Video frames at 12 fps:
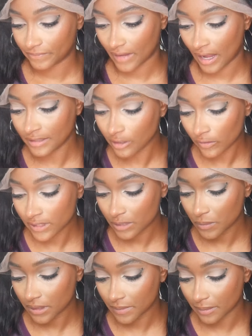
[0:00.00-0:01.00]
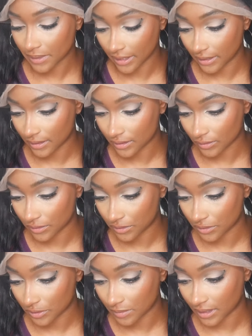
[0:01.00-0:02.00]
I know it's in one of my playlists on
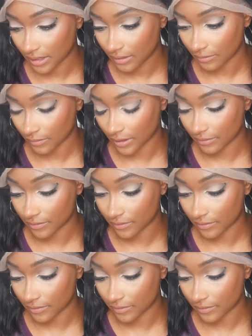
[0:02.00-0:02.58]
YouTube and I have like